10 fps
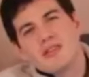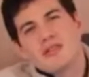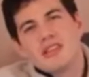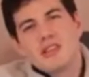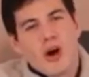
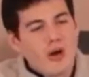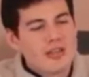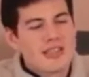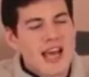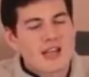There's this whole
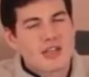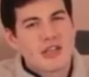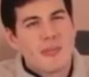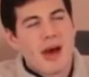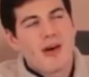section
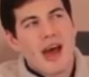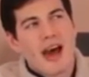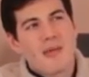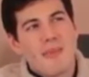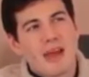about
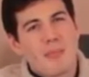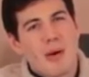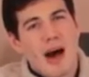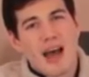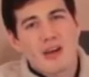how to make a
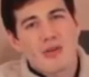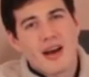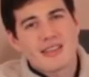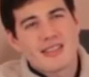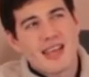pie
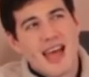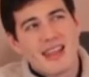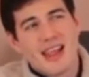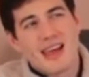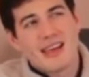crust,
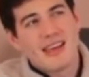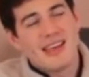and like,